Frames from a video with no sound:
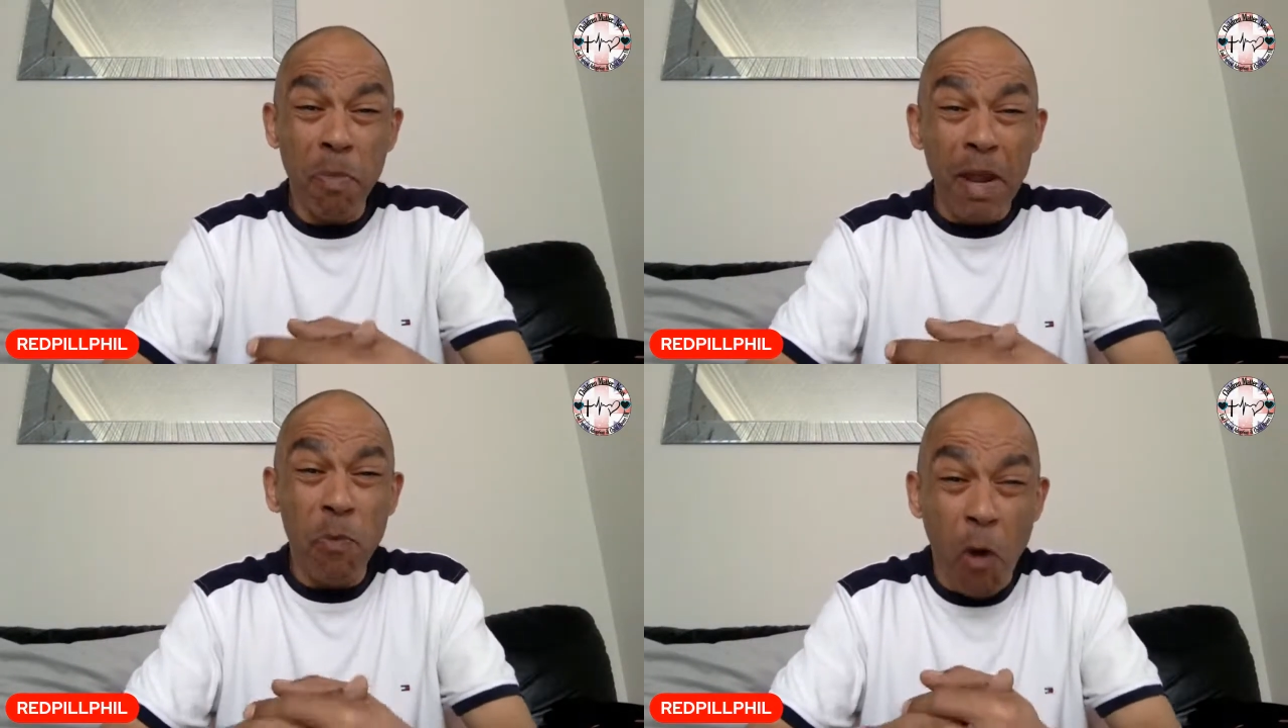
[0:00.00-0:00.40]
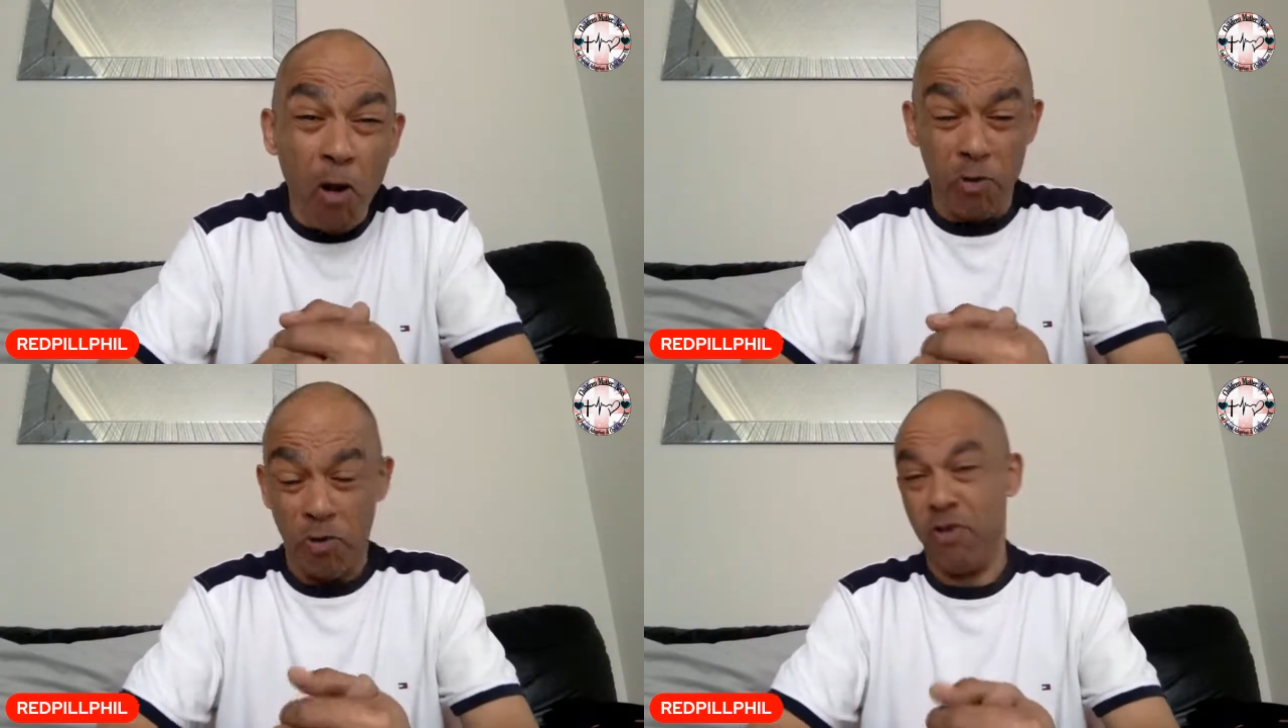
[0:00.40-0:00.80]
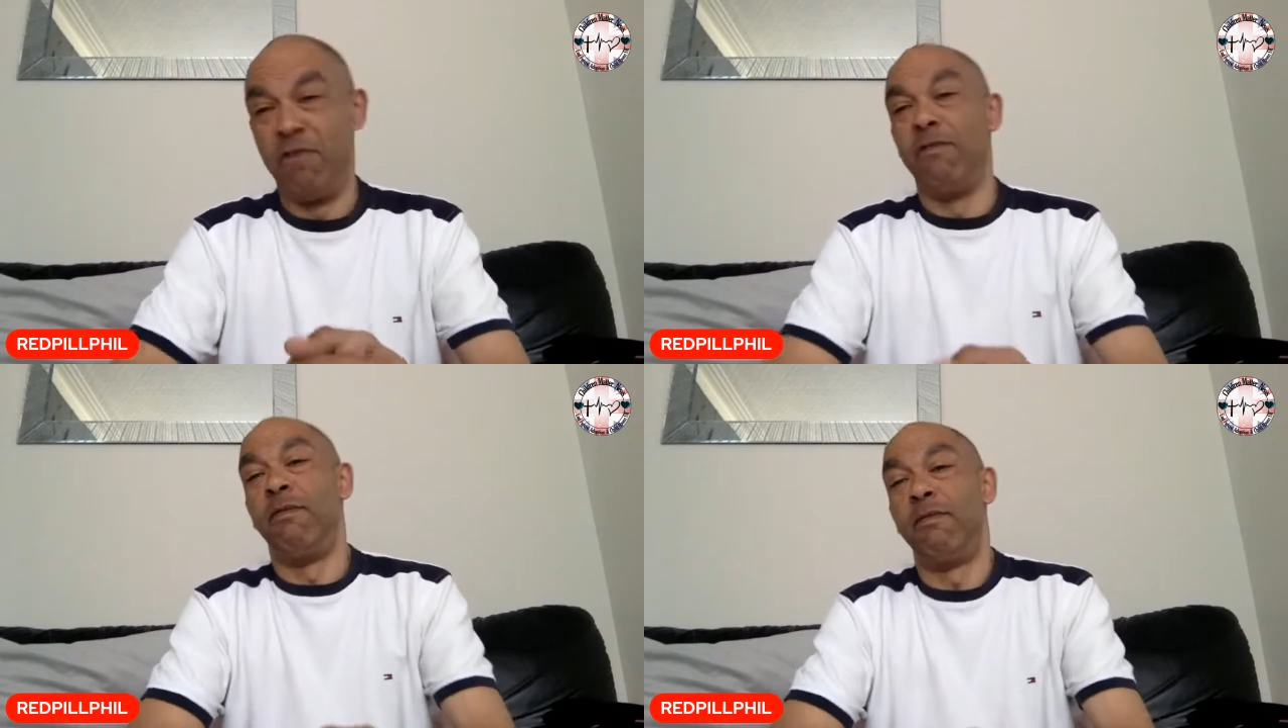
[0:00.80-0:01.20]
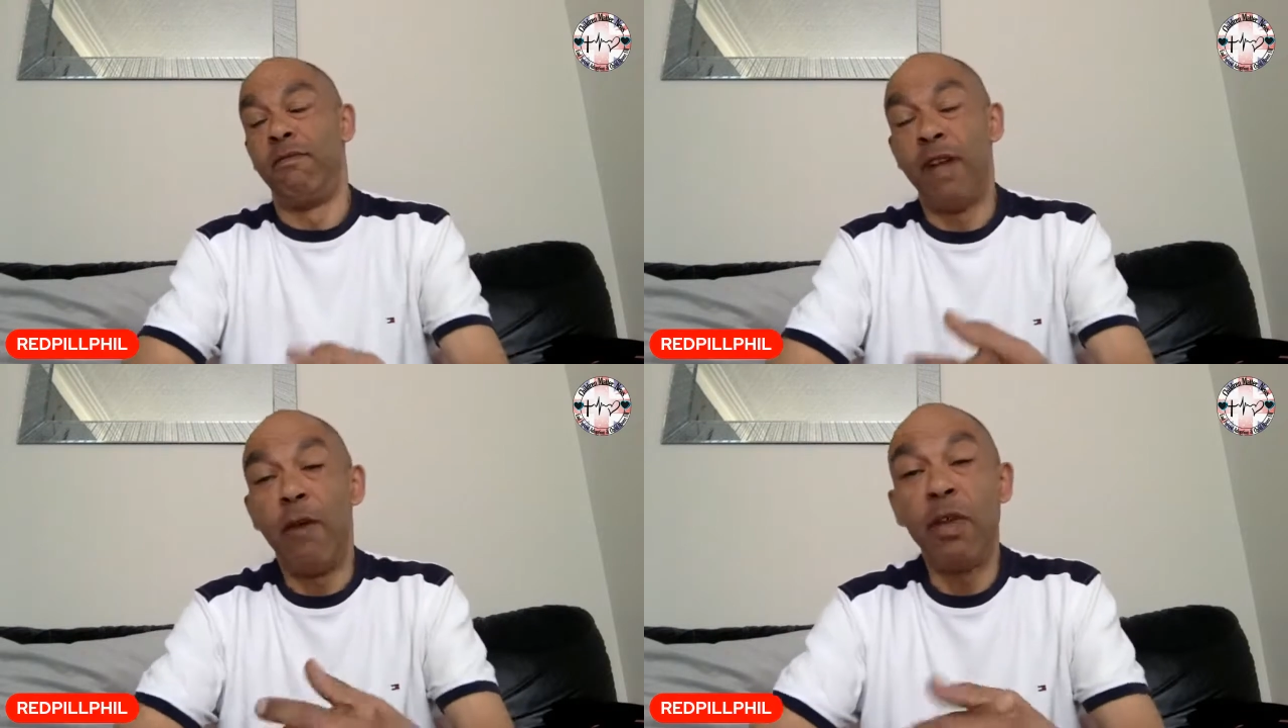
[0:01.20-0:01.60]
being watched.
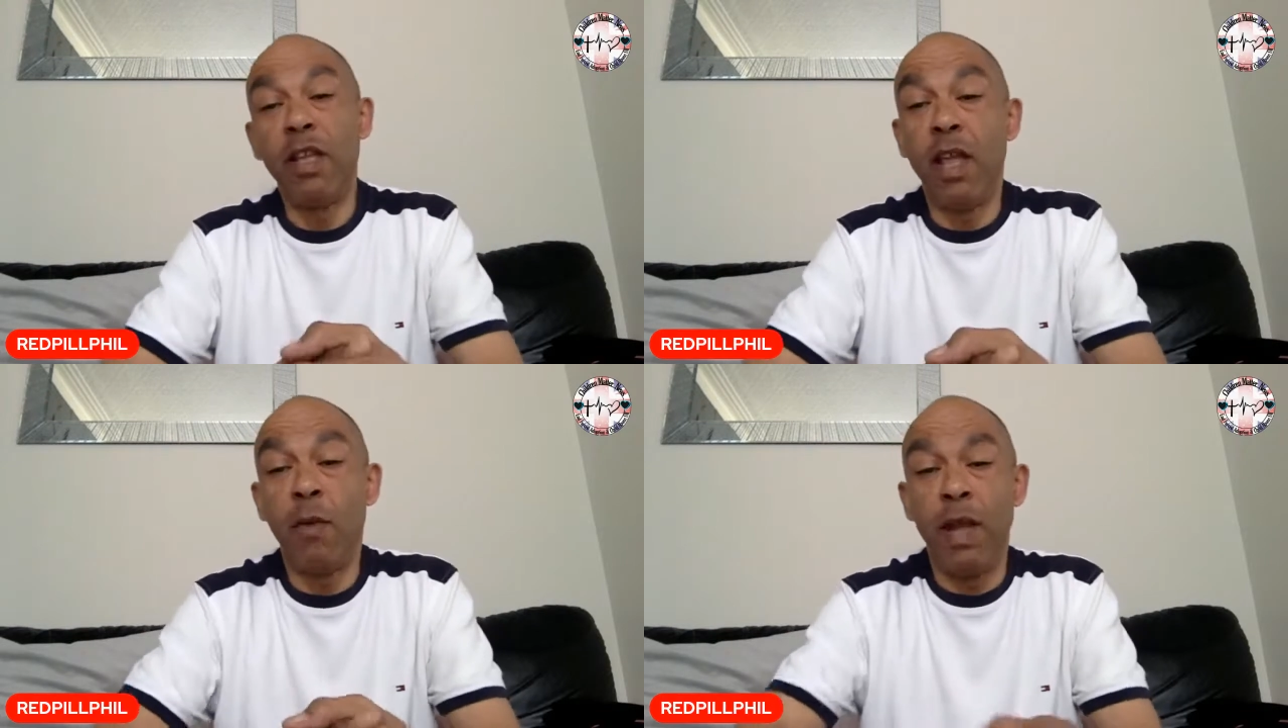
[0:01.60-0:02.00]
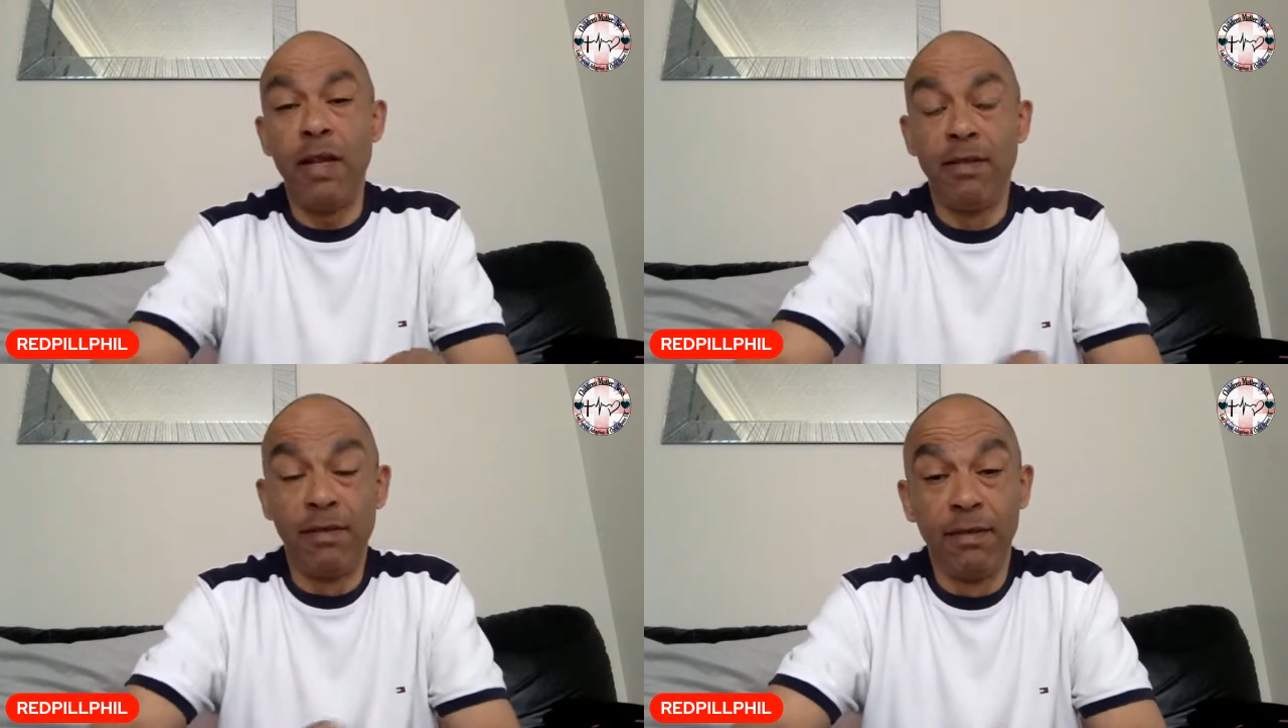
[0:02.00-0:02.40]
How you doing?